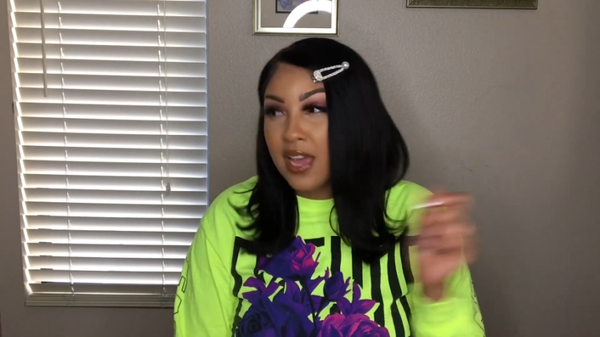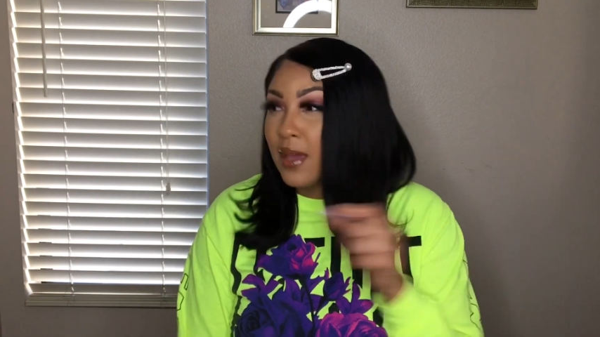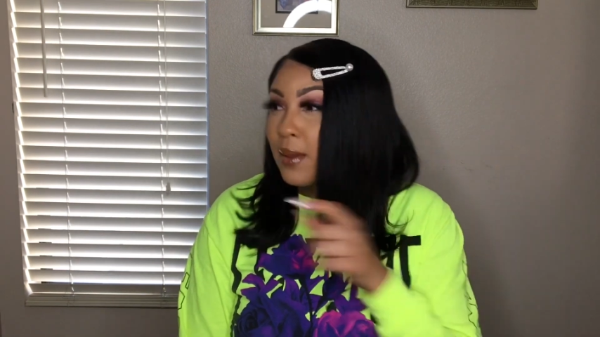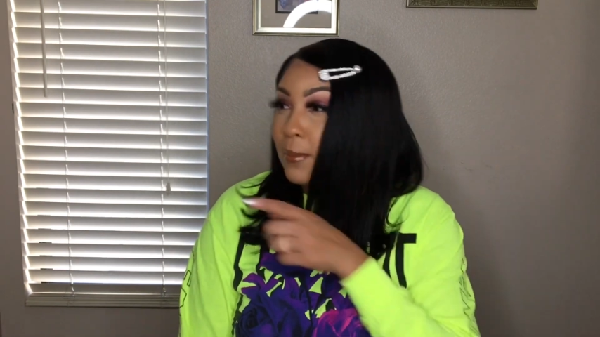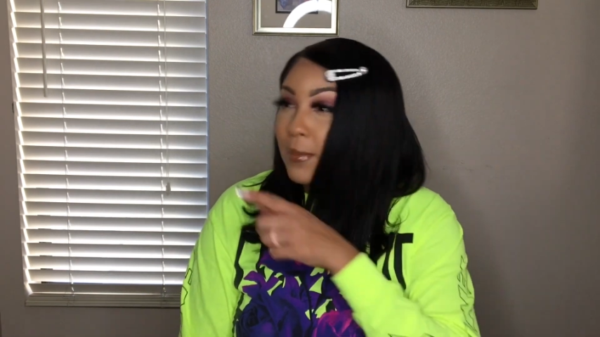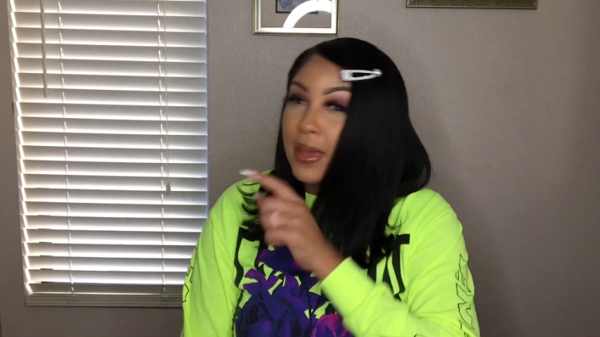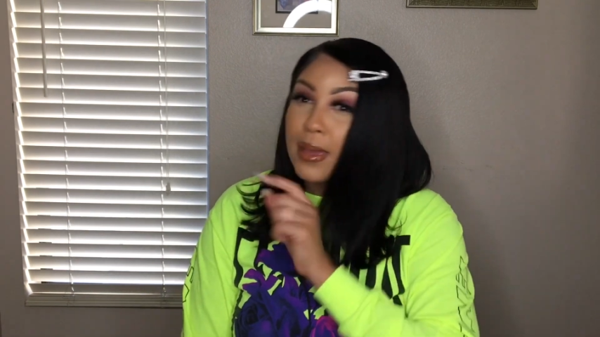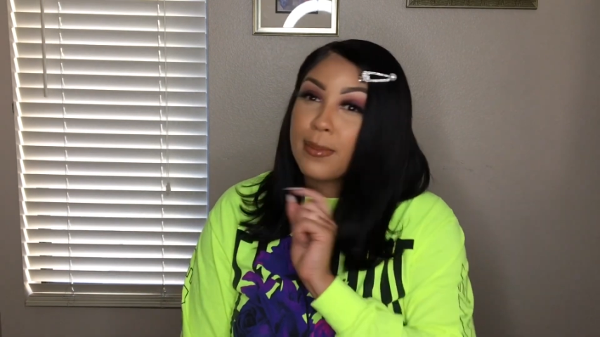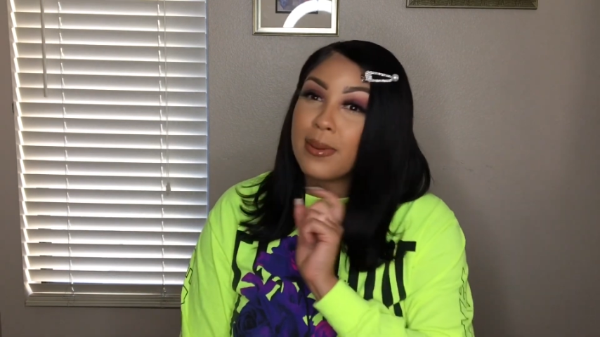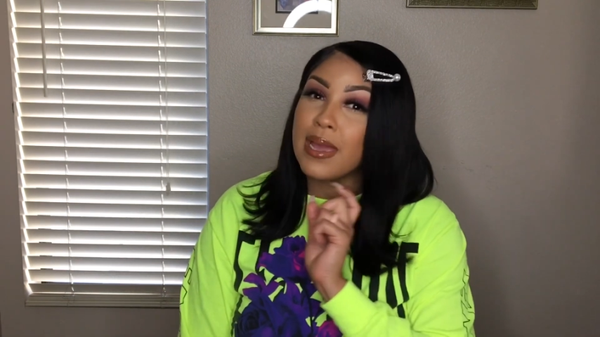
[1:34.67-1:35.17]

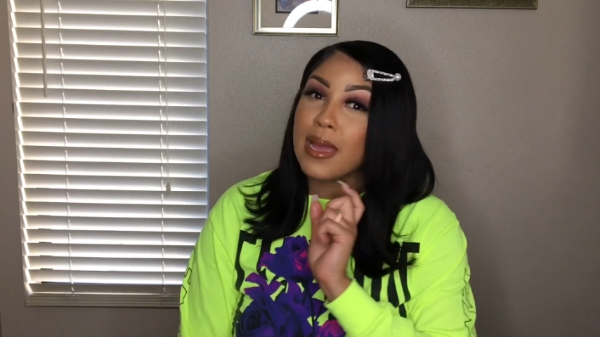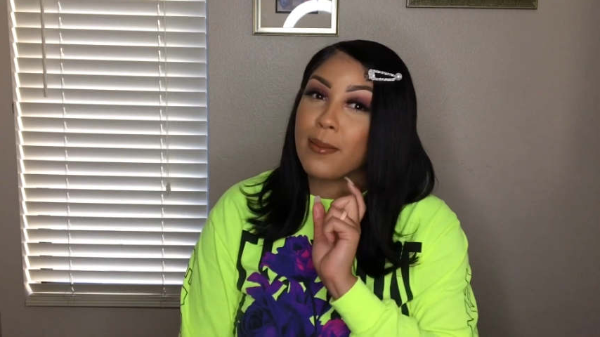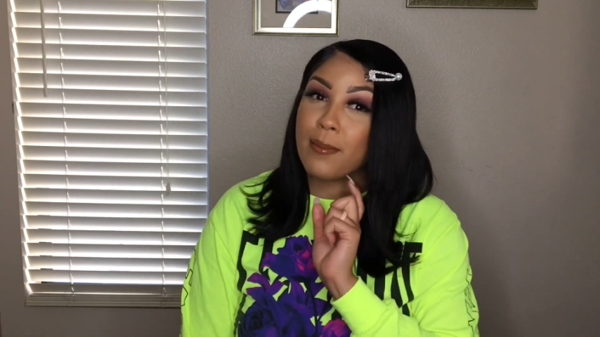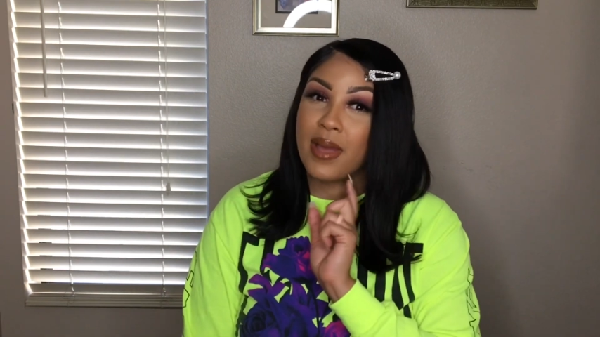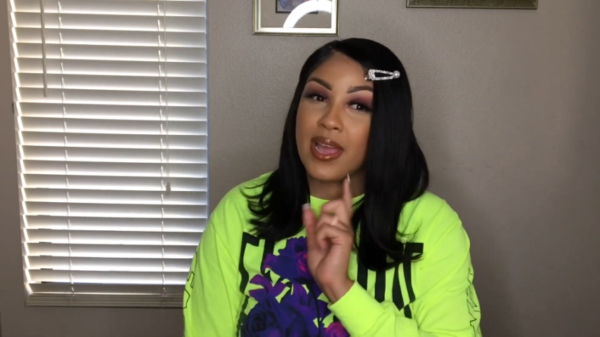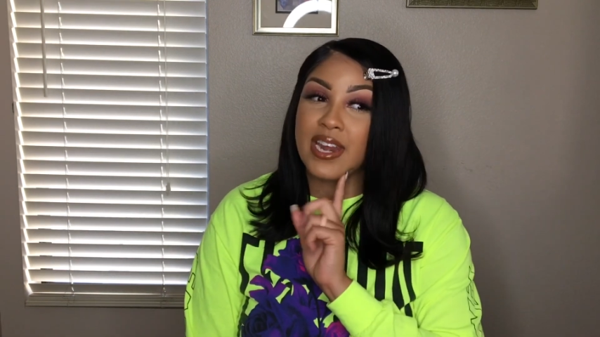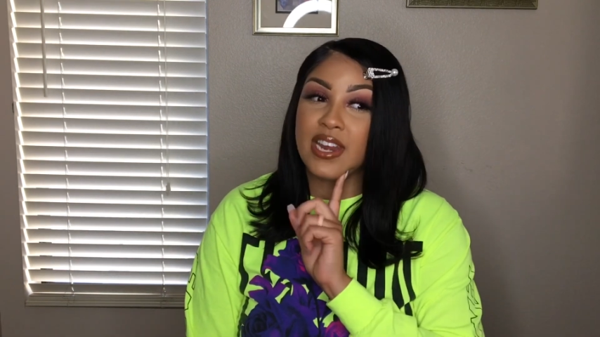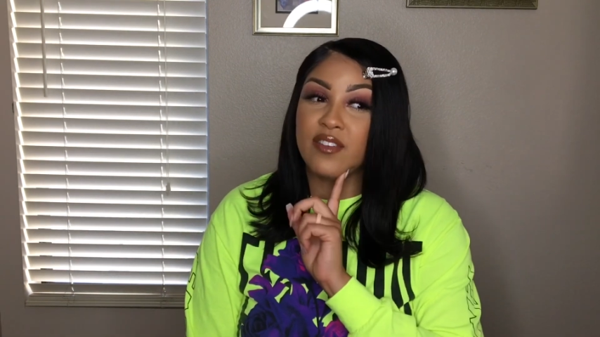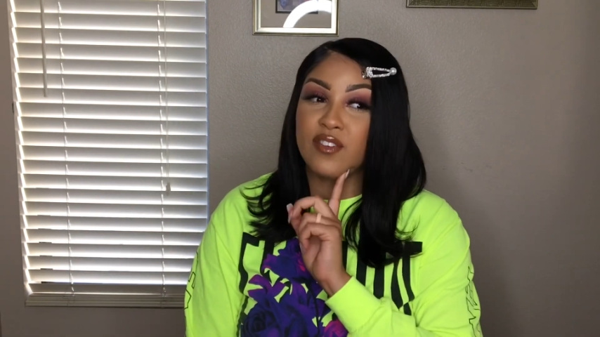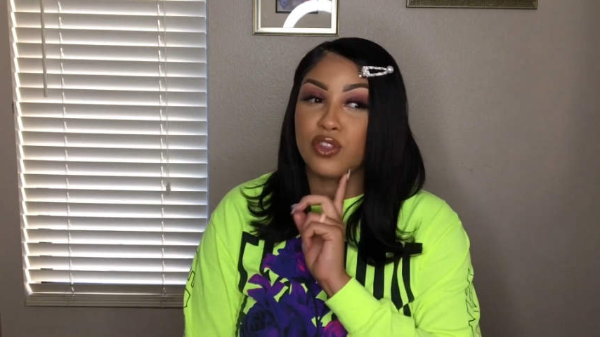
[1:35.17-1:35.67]
Maybe I
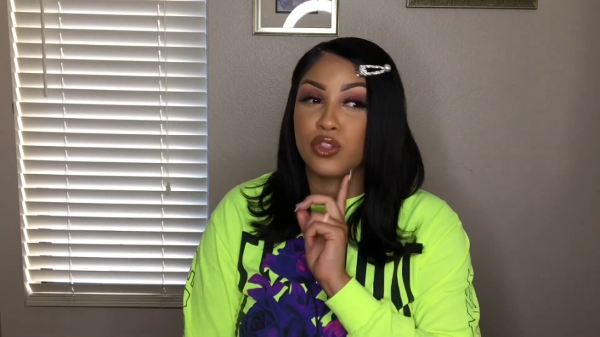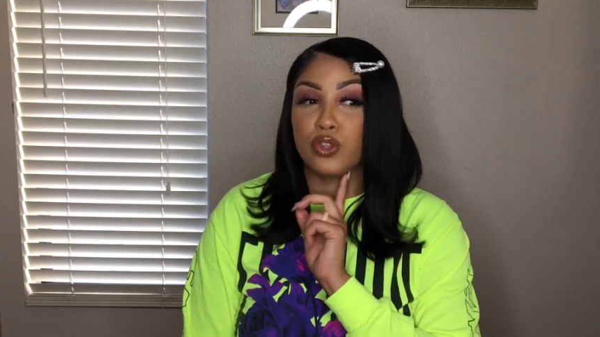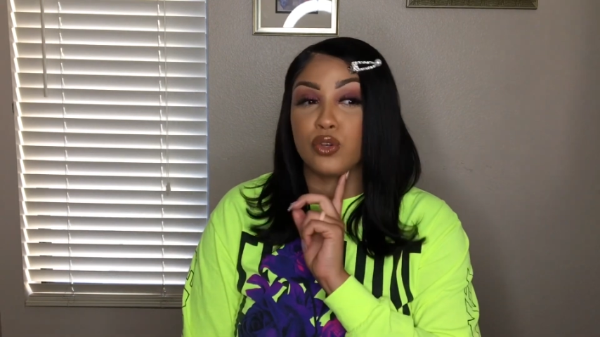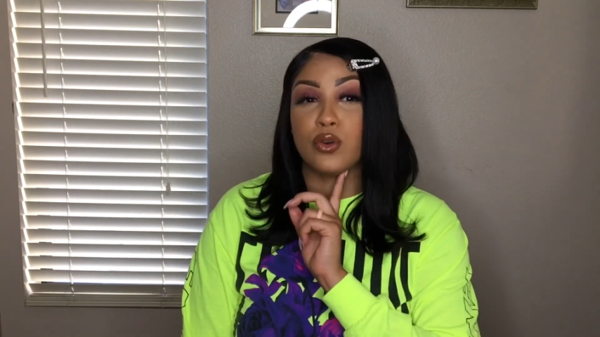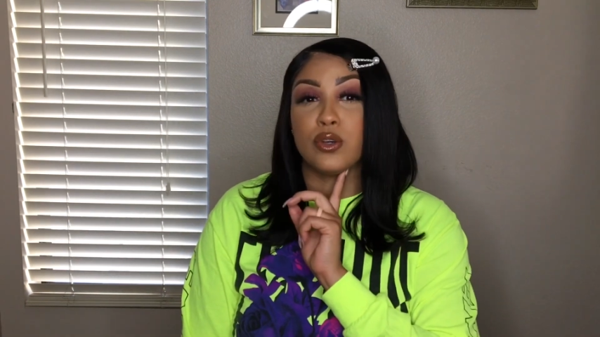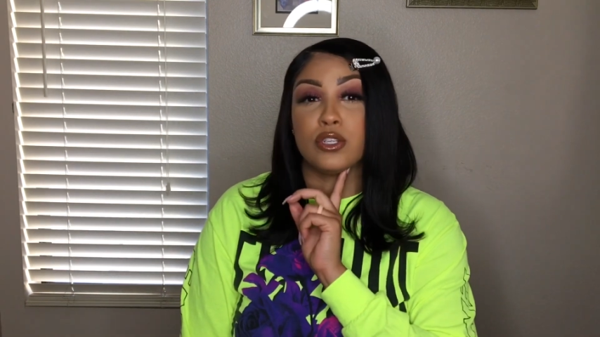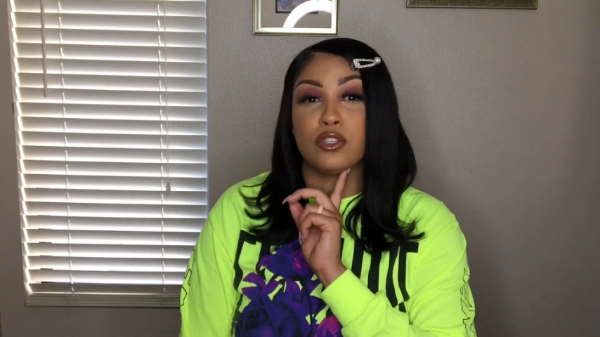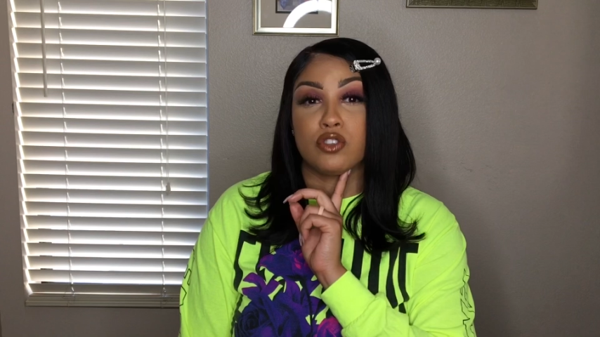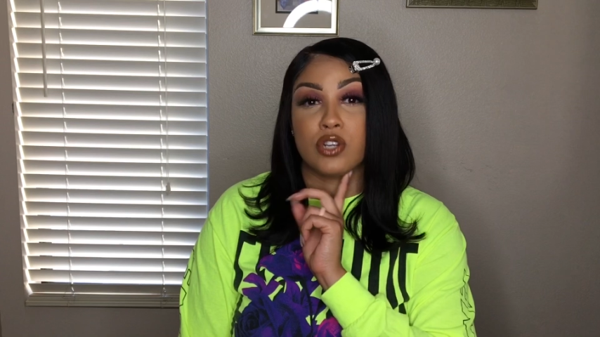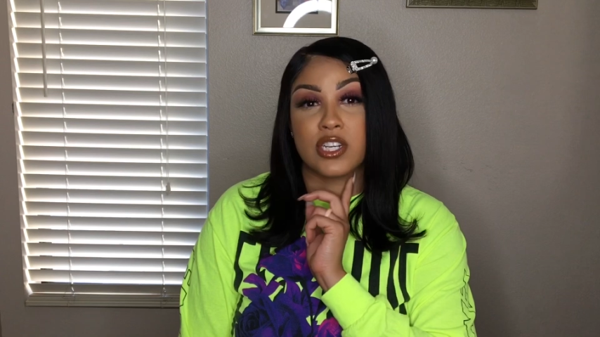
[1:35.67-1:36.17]
might even throw
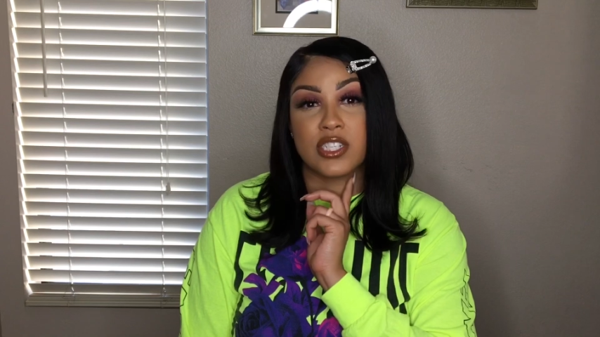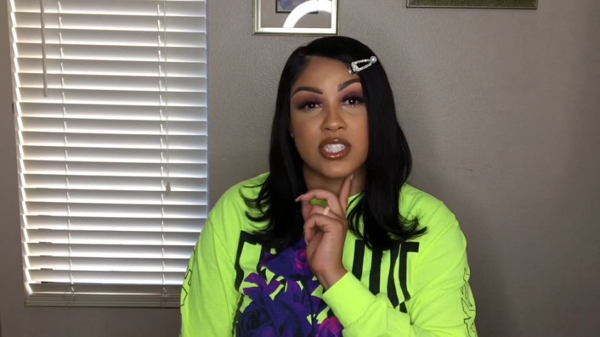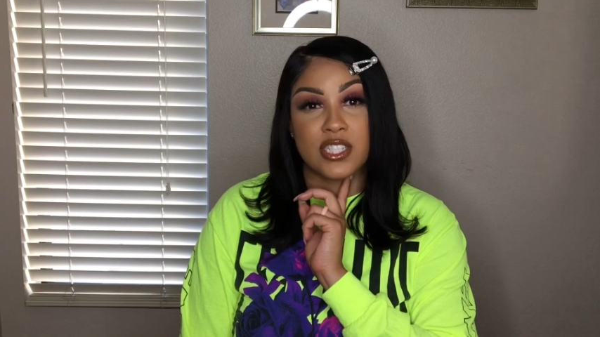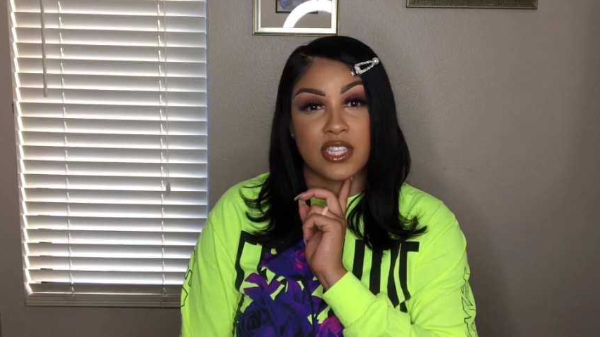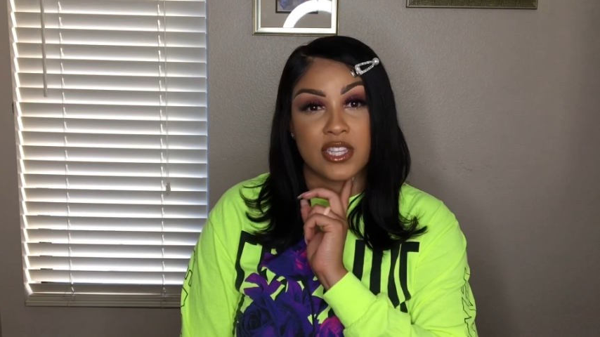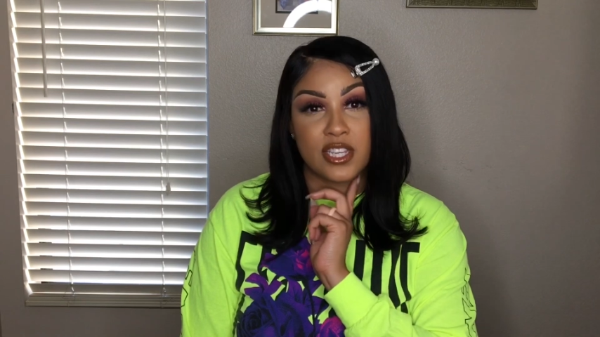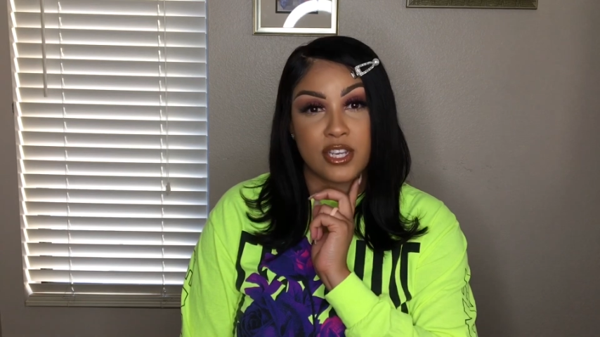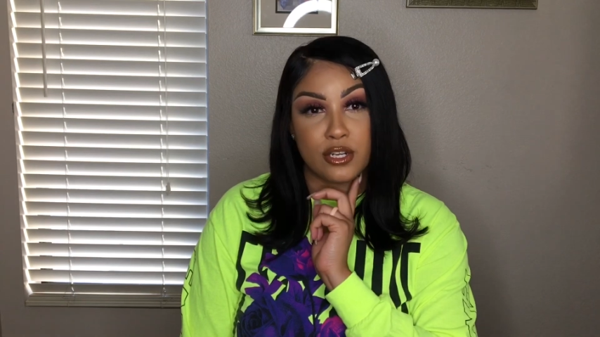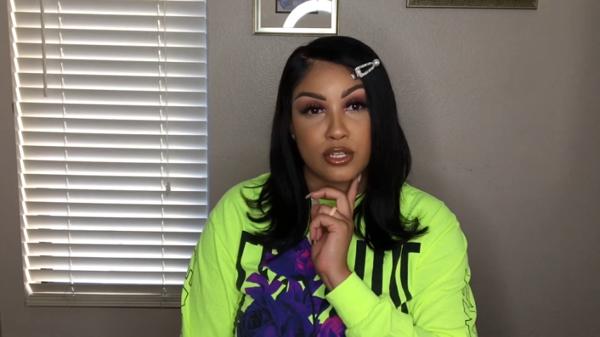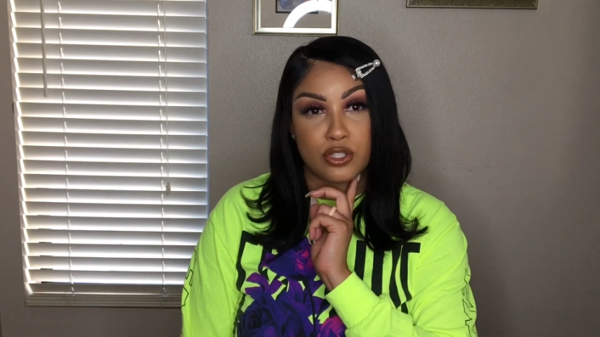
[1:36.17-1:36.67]
a dress in
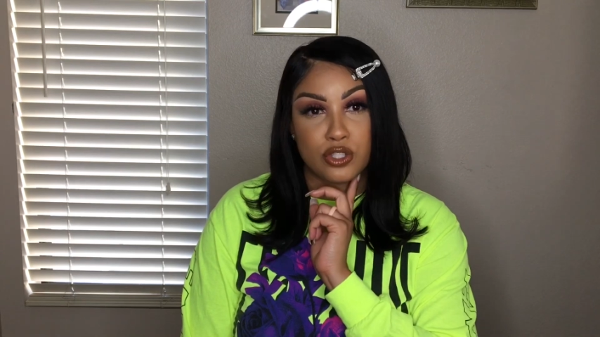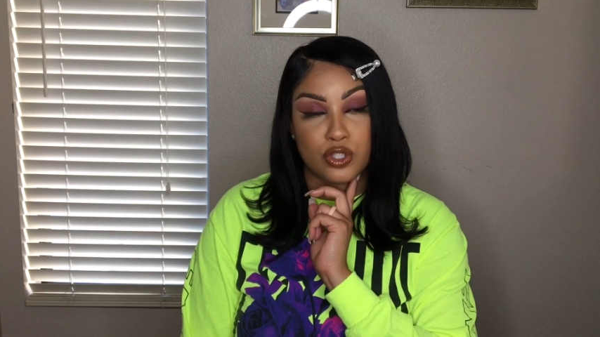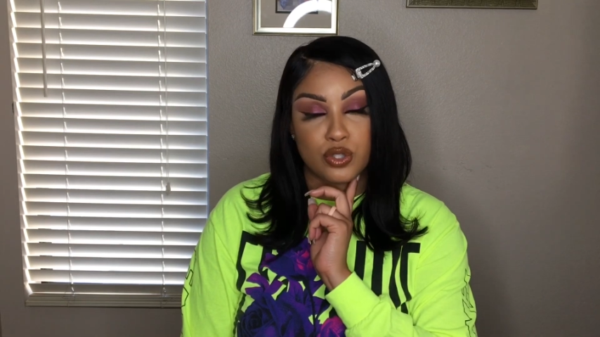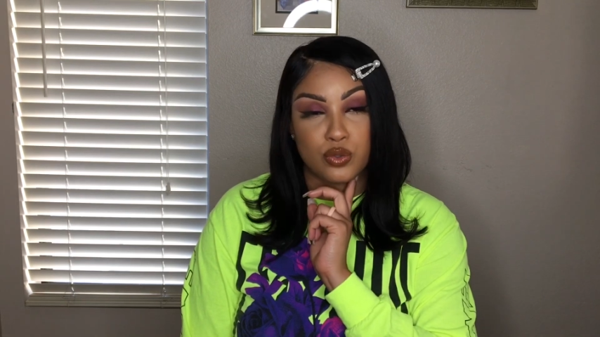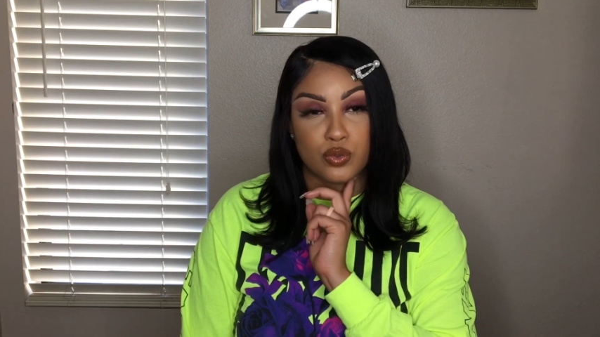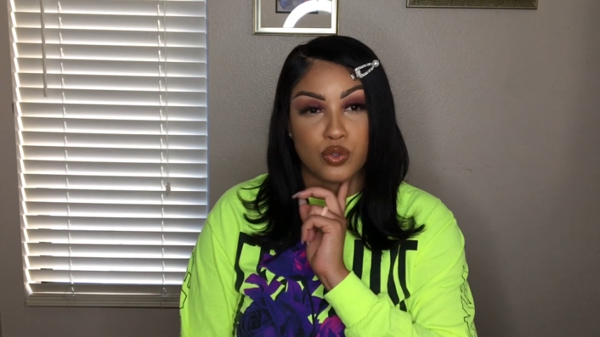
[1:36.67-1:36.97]
there too.